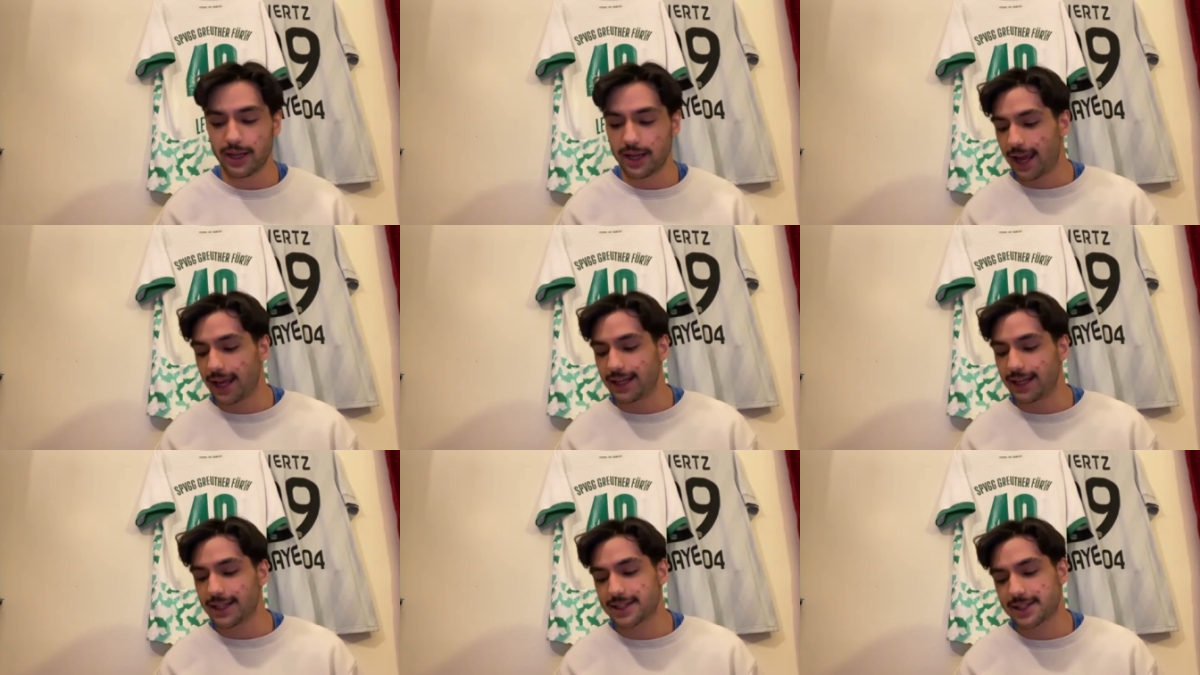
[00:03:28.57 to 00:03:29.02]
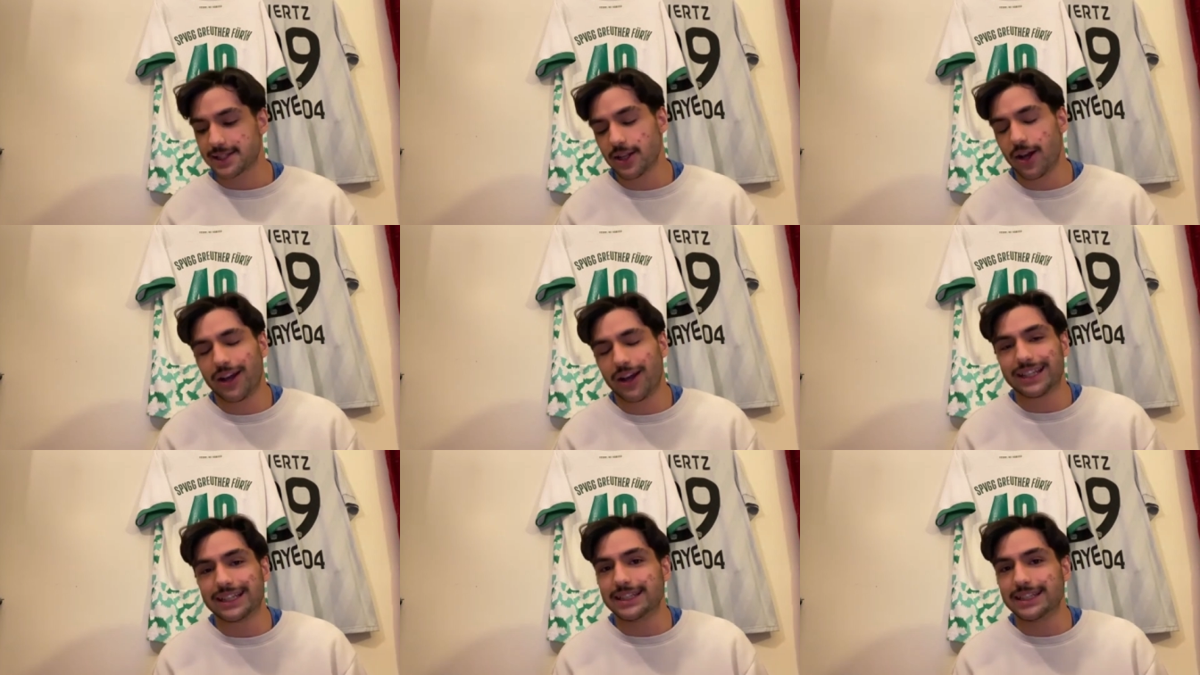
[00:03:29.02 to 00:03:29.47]
and it's
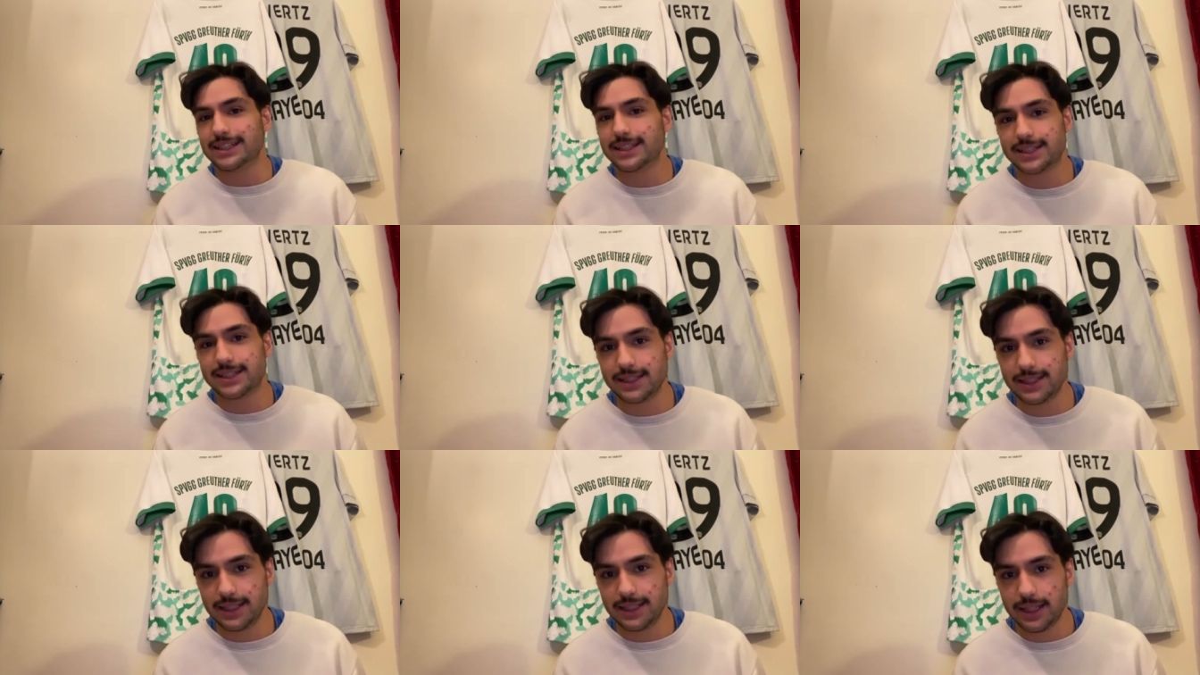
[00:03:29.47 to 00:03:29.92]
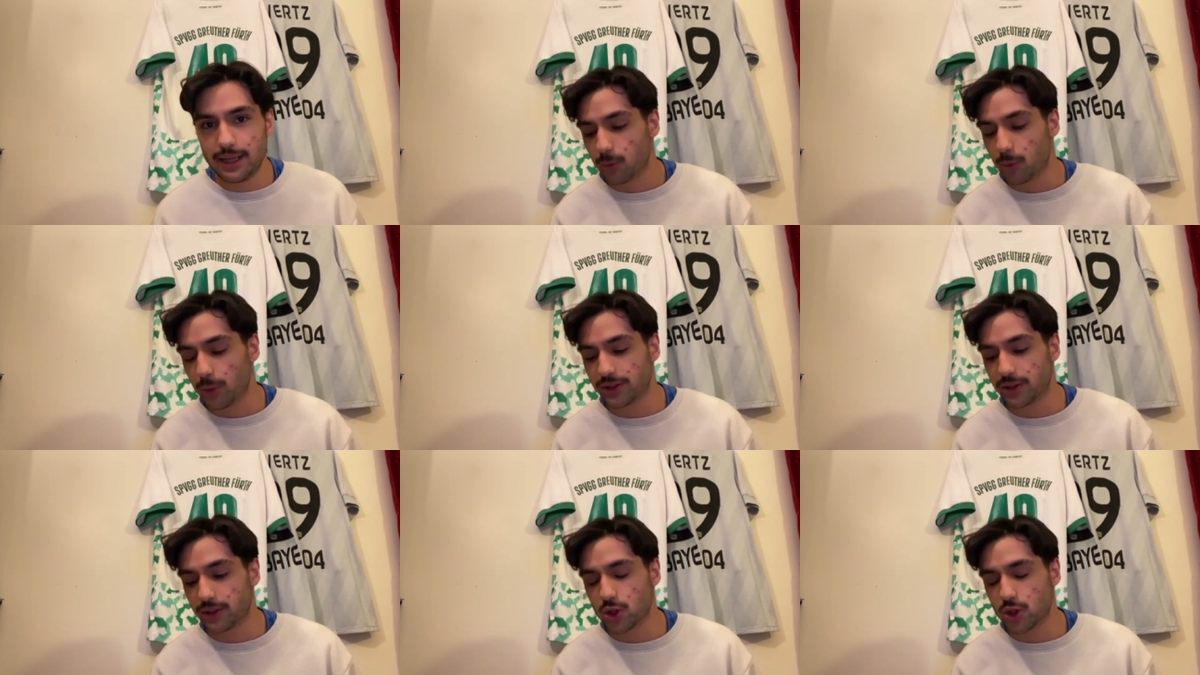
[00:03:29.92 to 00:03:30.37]
not easy
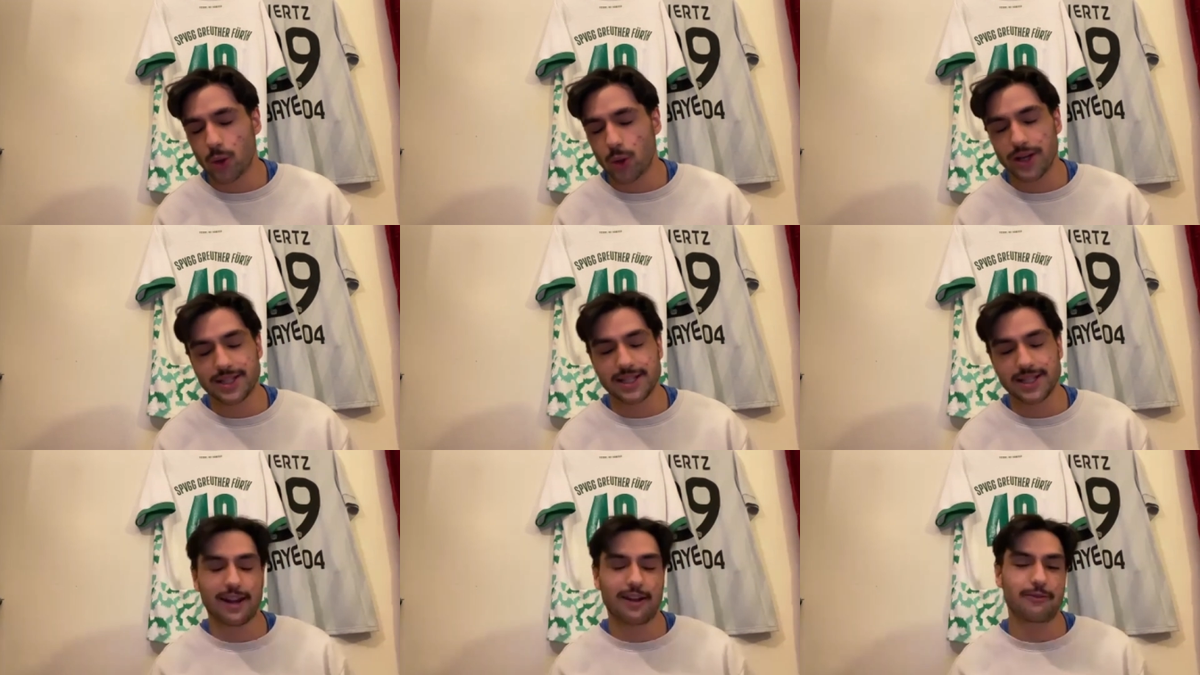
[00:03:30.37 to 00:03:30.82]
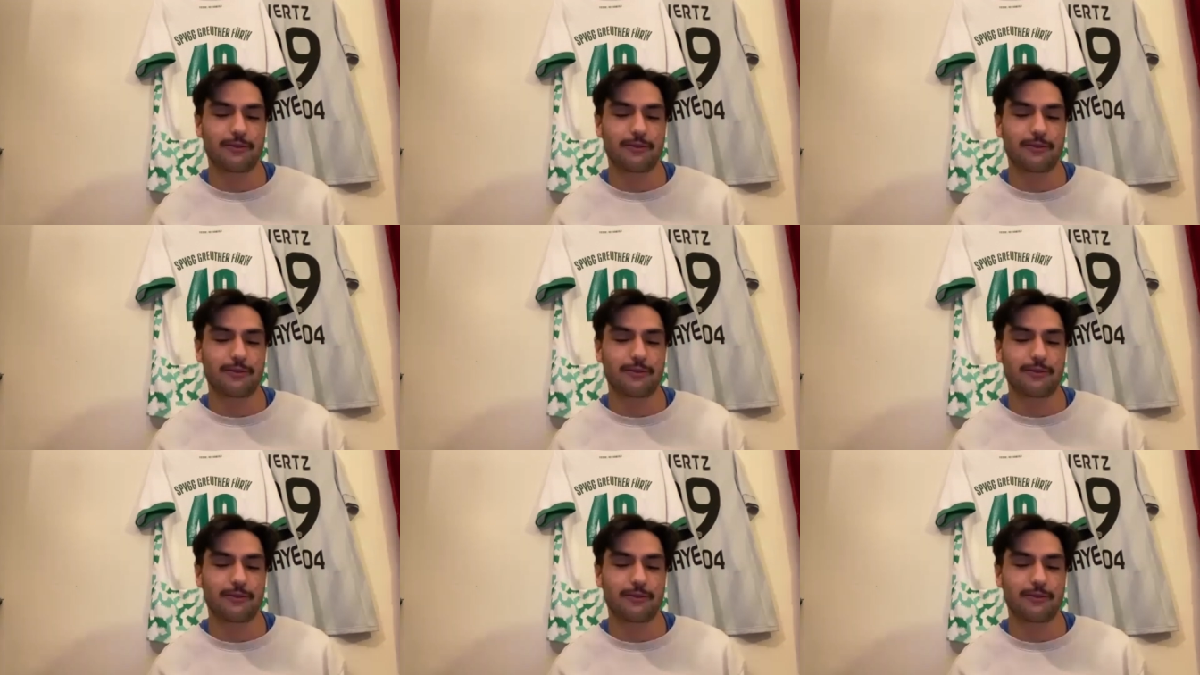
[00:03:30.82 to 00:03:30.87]
with the choices that